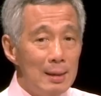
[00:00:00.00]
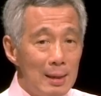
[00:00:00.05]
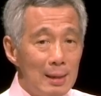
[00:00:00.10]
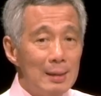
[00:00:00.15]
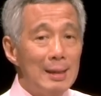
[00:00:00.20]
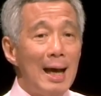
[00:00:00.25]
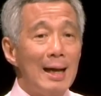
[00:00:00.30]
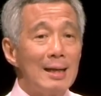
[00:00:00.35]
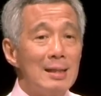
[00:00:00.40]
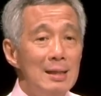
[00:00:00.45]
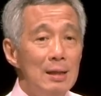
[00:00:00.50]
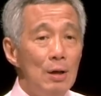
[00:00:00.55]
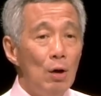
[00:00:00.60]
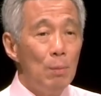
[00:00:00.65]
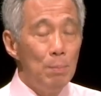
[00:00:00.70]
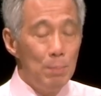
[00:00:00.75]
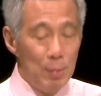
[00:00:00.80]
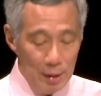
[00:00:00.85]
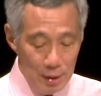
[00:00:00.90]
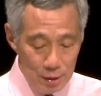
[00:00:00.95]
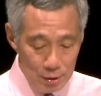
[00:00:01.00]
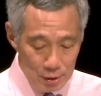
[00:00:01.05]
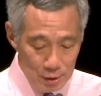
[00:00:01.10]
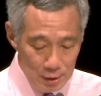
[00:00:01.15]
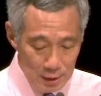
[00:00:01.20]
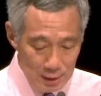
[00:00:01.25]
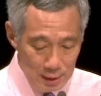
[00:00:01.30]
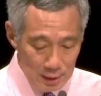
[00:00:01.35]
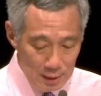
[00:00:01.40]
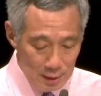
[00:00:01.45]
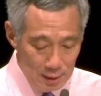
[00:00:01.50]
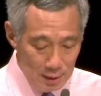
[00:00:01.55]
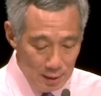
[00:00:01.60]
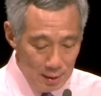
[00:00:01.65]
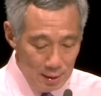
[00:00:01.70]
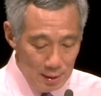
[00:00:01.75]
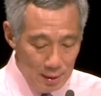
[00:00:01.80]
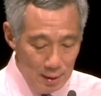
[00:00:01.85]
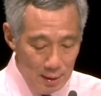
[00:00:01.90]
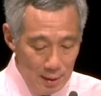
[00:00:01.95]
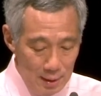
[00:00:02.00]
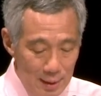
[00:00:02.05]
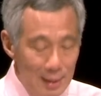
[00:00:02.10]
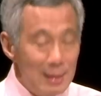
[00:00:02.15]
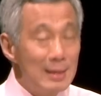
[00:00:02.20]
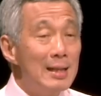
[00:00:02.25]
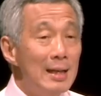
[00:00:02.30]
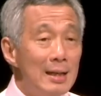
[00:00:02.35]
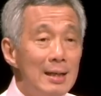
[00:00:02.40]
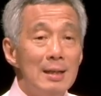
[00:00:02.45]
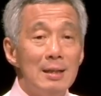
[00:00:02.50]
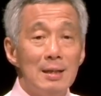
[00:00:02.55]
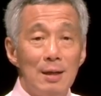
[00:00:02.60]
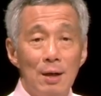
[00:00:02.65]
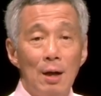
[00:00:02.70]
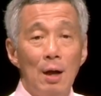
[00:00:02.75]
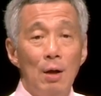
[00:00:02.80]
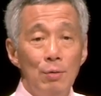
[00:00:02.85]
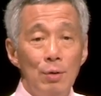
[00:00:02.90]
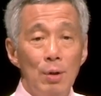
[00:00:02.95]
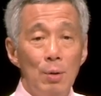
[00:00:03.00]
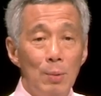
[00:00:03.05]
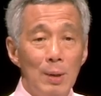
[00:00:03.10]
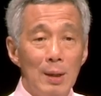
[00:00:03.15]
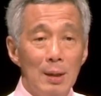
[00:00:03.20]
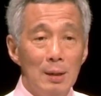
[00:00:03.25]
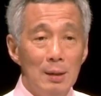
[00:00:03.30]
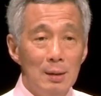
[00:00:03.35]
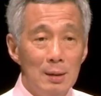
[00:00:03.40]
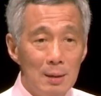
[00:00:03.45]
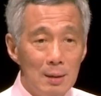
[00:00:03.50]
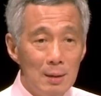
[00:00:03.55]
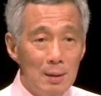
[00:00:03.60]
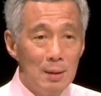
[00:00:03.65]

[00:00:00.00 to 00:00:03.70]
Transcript: the taxi operations in cities around the world.